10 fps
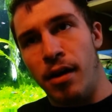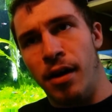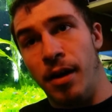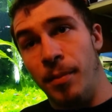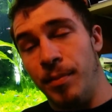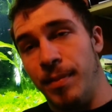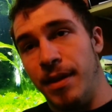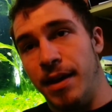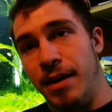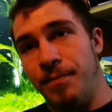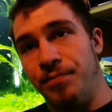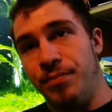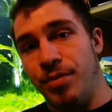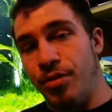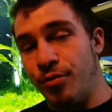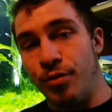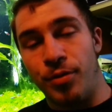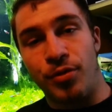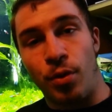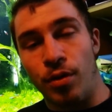through the
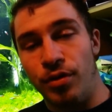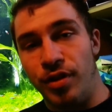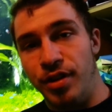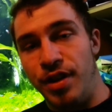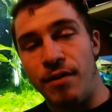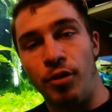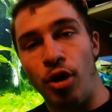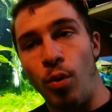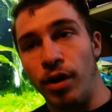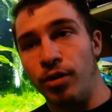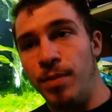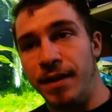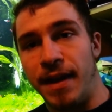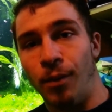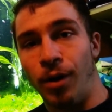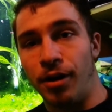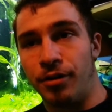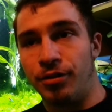stores, and you never know what could be in that water.